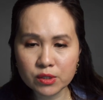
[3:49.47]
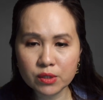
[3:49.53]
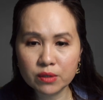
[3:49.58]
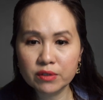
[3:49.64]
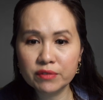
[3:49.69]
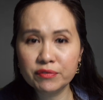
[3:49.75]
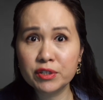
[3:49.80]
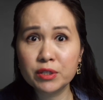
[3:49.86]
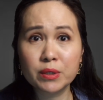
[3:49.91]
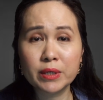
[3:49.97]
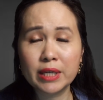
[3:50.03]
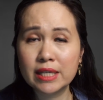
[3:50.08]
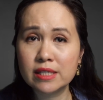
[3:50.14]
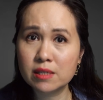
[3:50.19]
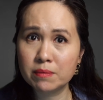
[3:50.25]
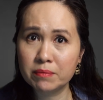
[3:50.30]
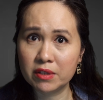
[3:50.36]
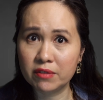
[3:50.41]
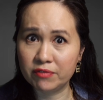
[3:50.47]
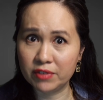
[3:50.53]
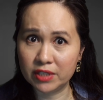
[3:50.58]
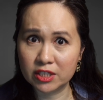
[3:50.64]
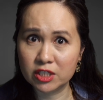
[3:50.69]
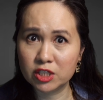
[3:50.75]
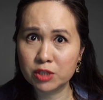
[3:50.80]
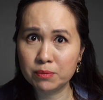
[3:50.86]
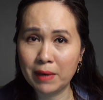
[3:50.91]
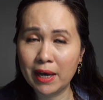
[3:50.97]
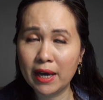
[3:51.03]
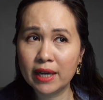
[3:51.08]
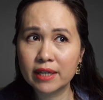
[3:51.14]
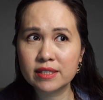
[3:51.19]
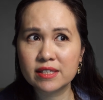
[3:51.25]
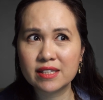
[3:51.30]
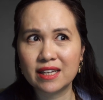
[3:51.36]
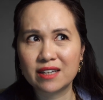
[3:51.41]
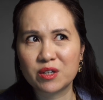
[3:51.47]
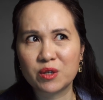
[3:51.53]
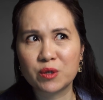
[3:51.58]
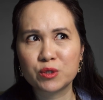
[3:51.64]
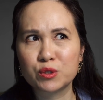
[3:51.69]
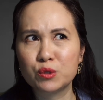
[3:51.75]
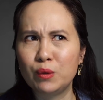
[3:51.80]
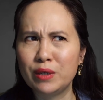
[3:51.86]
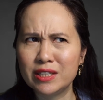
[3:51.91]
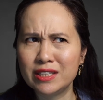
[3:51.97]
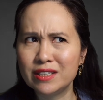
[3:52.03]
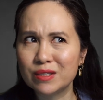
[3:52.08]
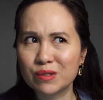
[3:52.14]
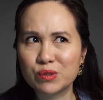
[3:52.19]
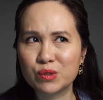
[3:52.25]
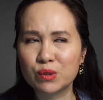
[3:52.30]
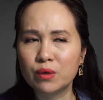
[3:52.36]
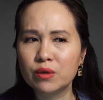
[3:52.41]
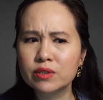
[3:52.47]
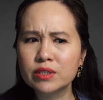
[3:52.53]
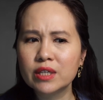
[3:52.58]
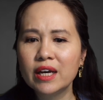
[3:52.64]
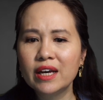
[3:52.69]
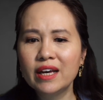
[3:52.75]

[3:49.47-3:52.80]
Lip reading: So if you look at some of the vintage bags that are 20 years old,